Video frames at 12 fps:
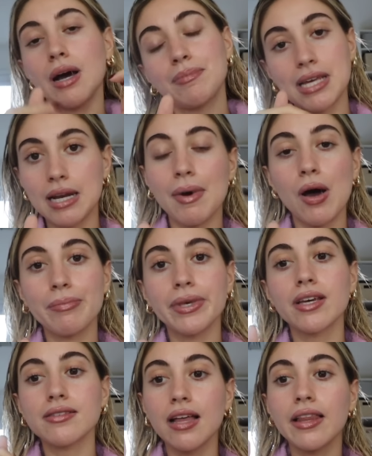upset about
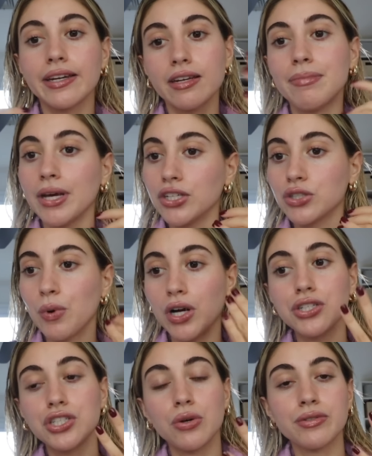because I like to binge
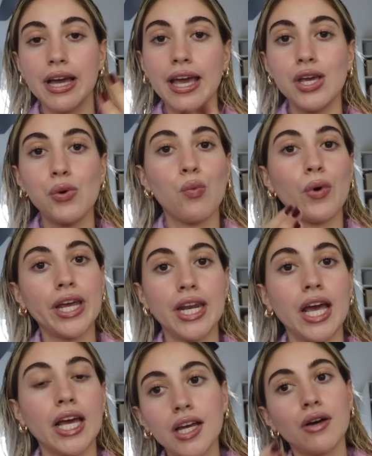watch shows. I hate
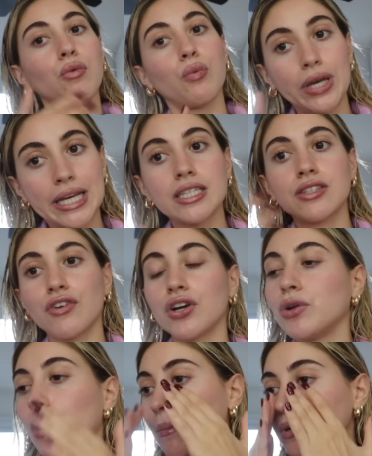waiting weeks for
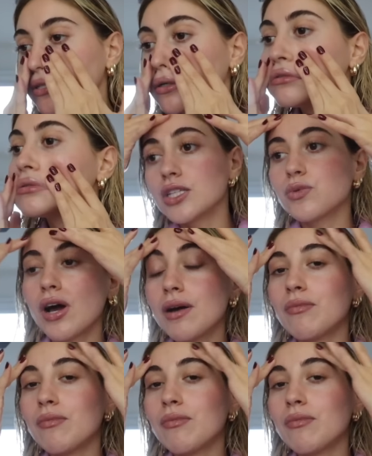new episodes. That's why